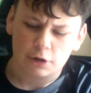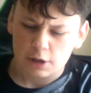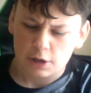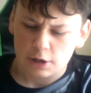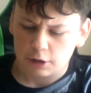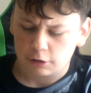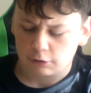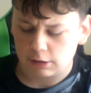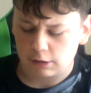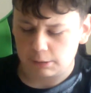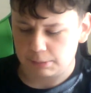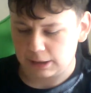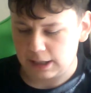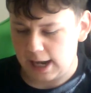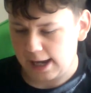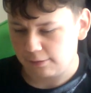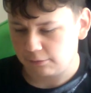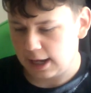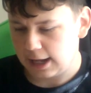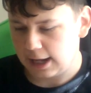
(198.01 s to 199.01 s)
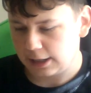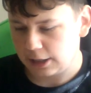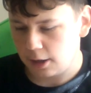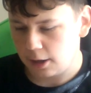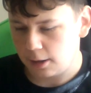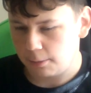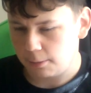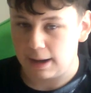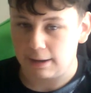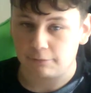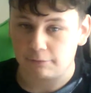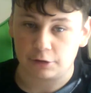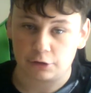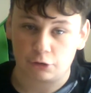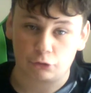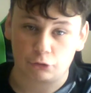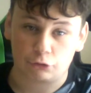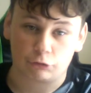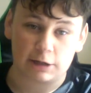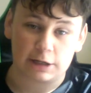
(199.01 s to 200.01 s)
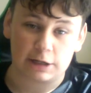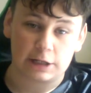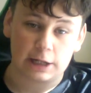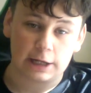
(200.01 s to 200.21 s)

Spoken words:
Creepy Caves, and apparently the screen